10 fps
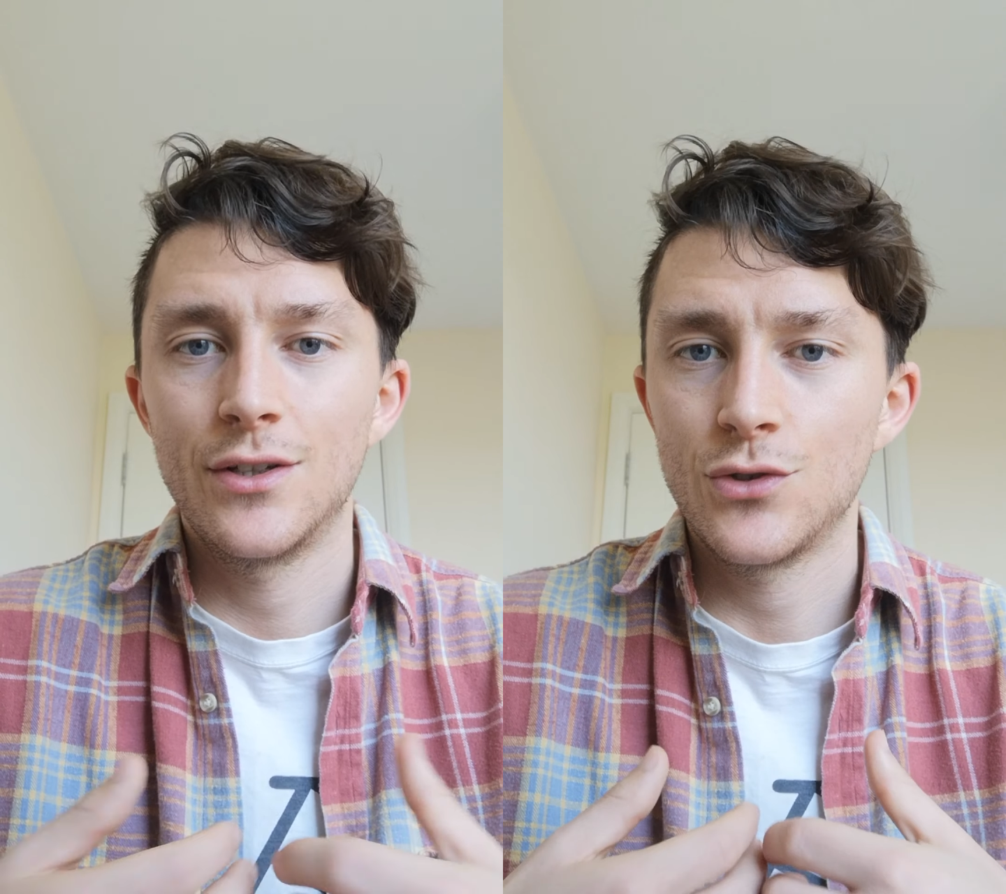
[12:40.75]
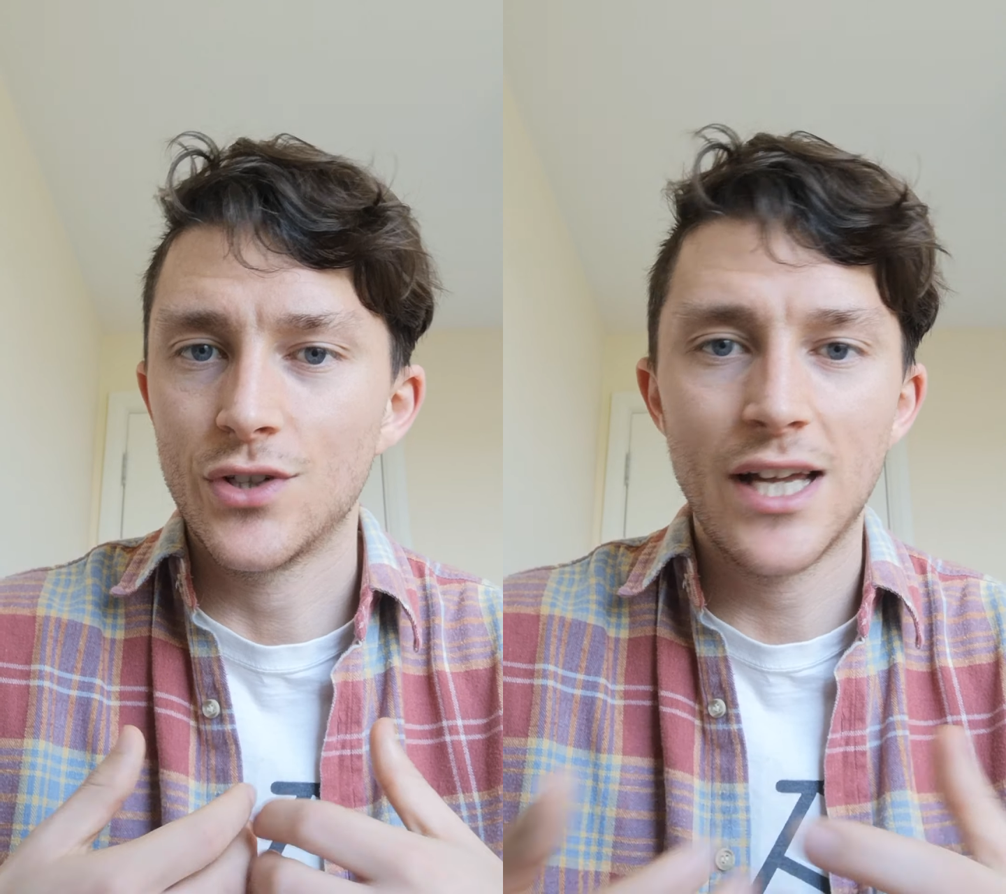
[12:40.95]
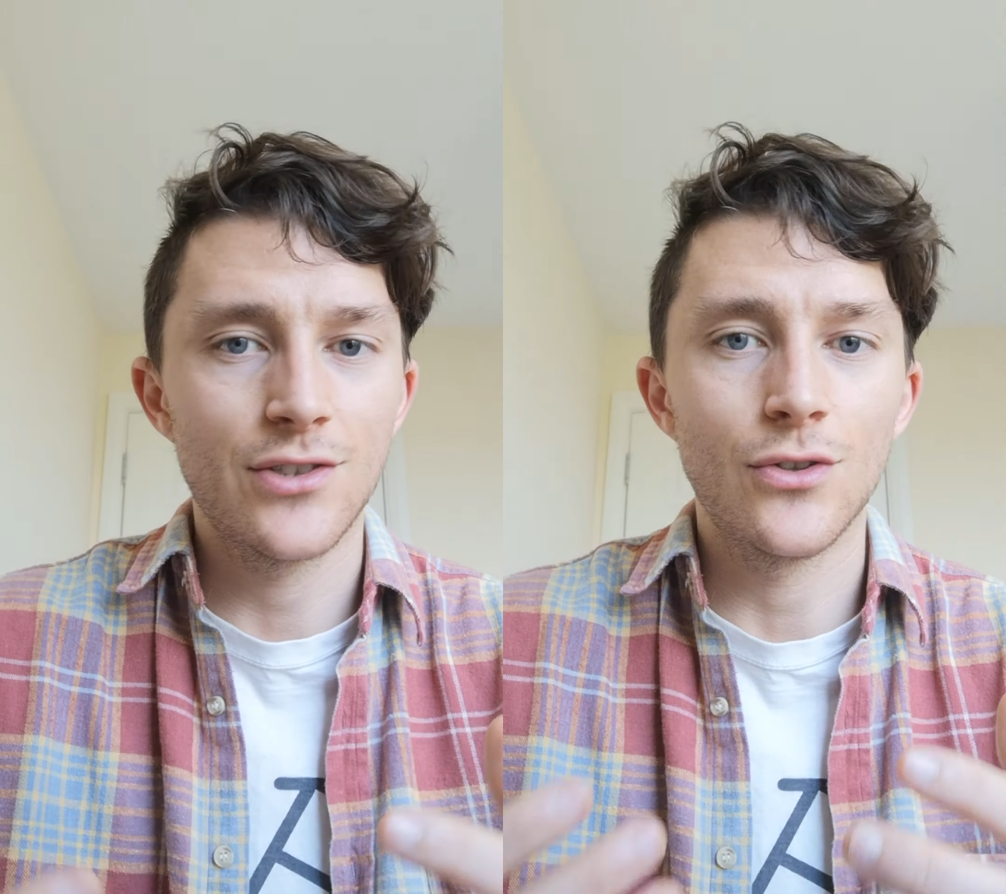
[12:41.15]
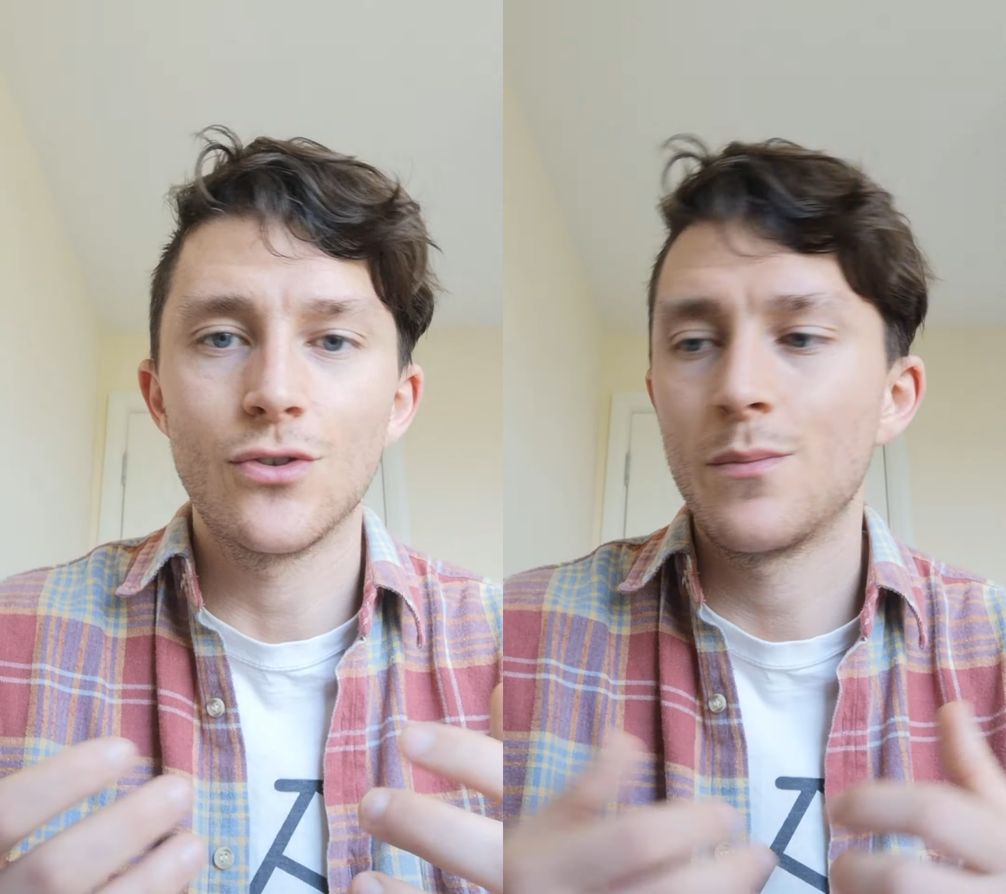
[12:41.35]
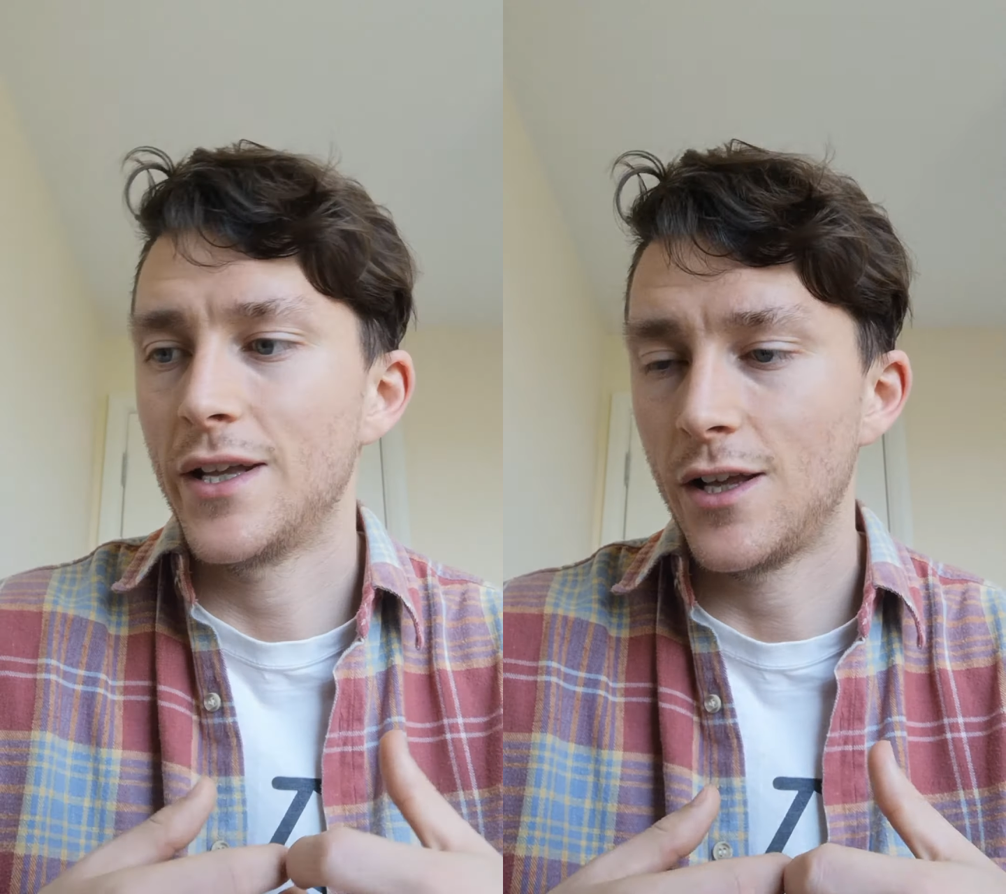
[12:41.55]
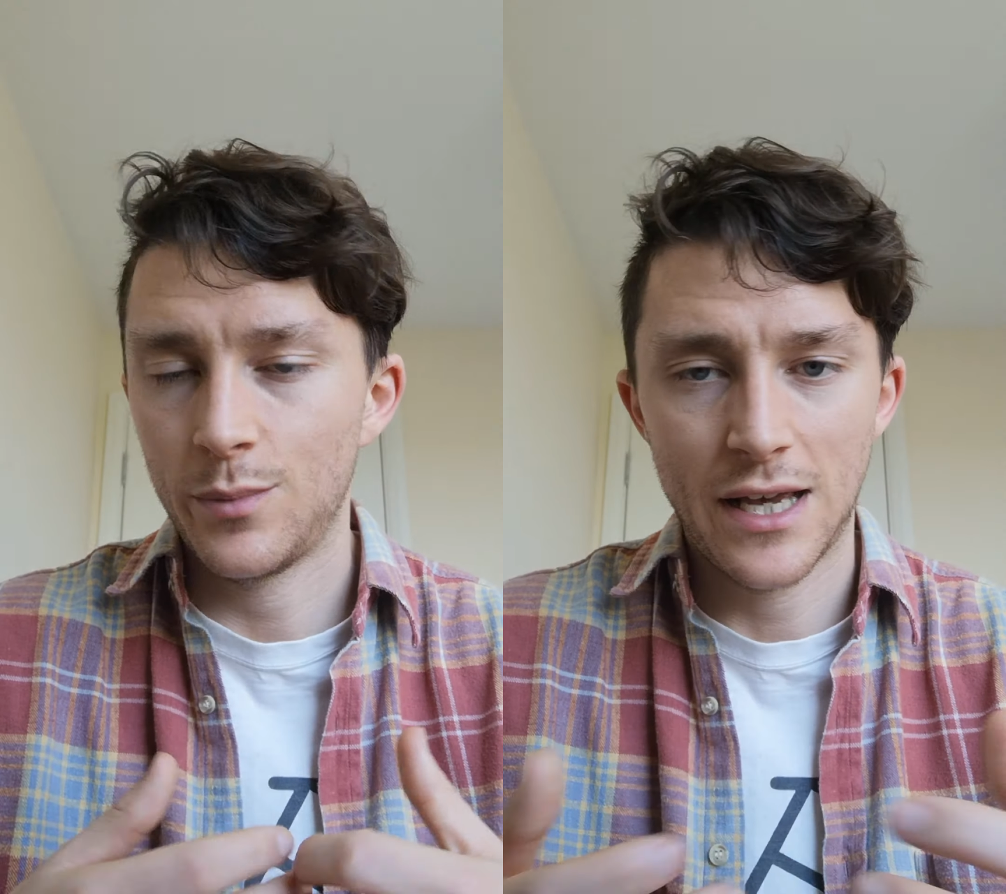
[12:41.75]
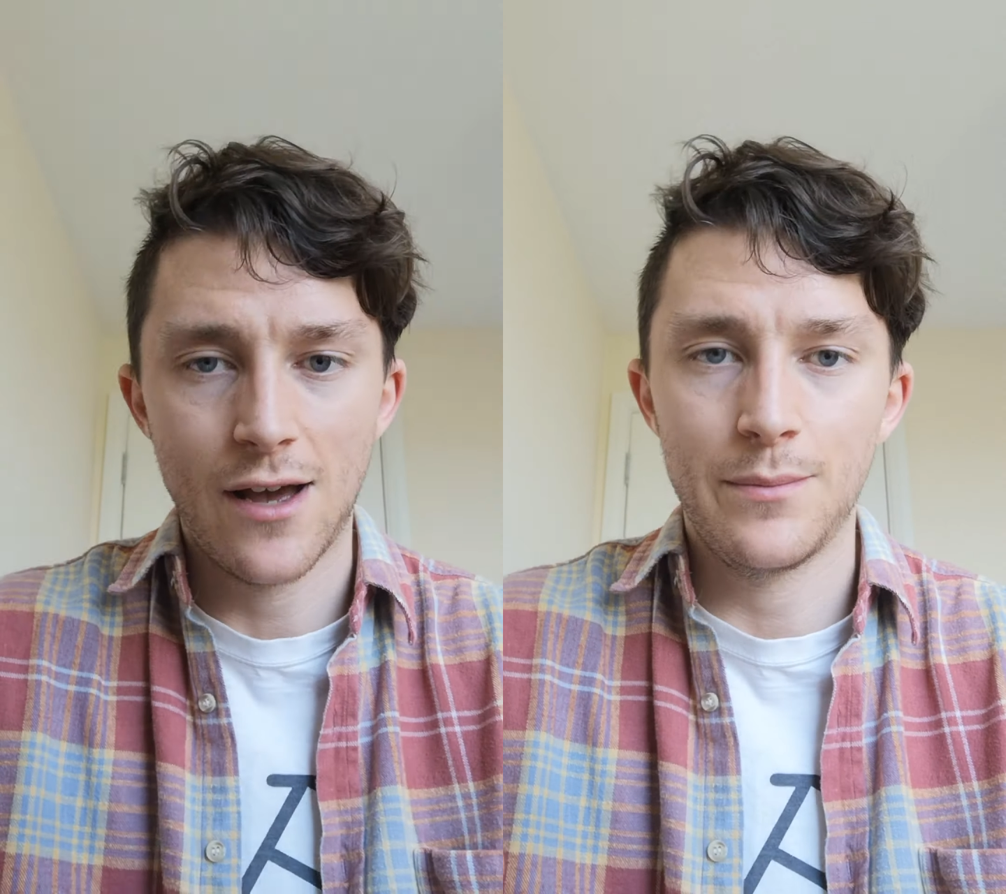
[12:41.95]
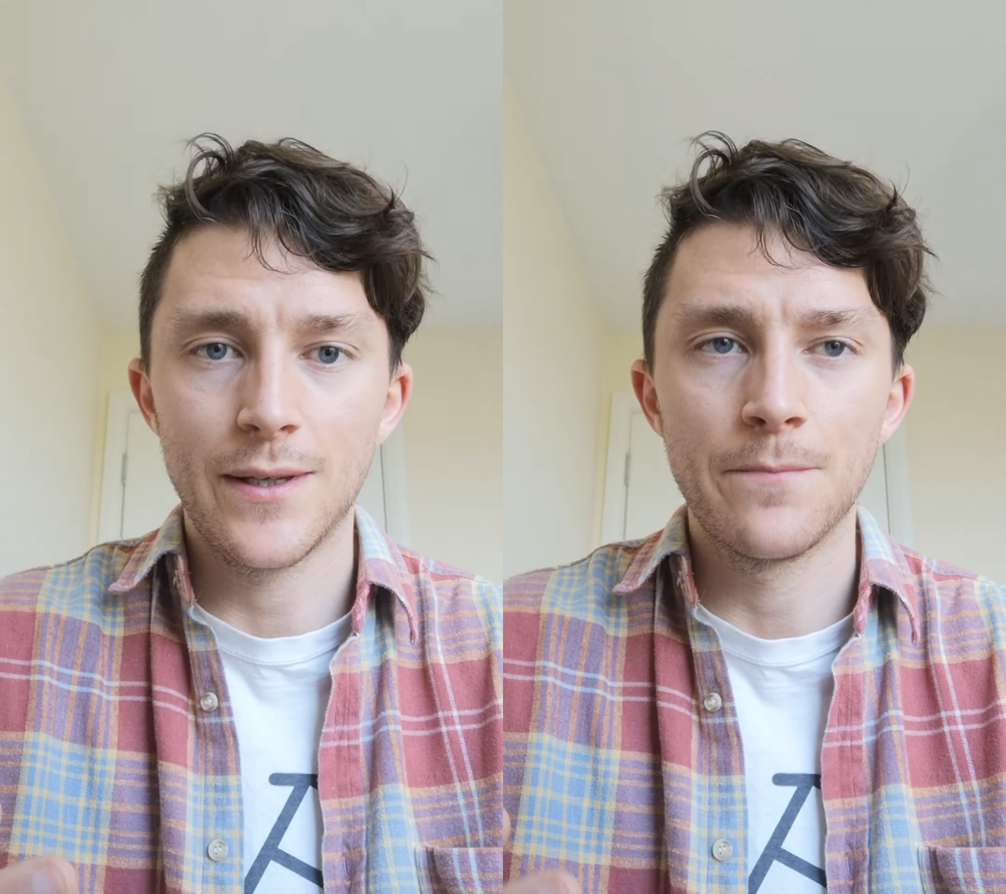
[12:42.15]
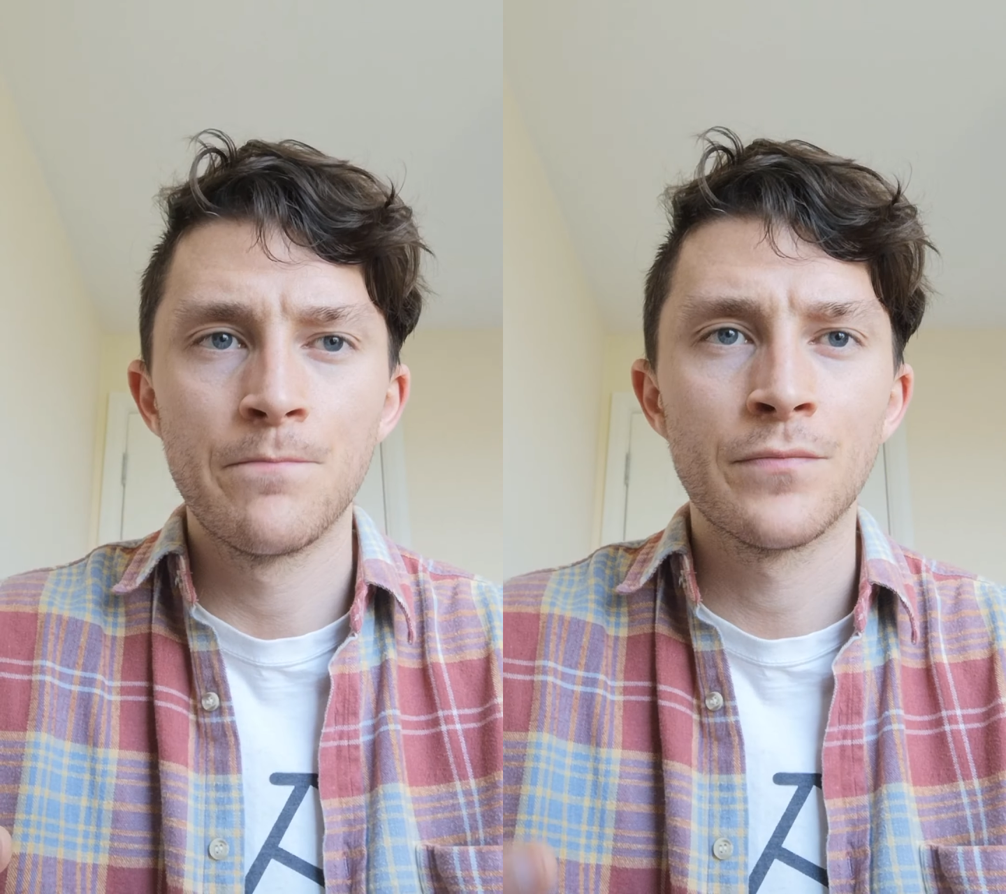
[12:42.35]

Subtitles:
Just get to know them and they'll be happy.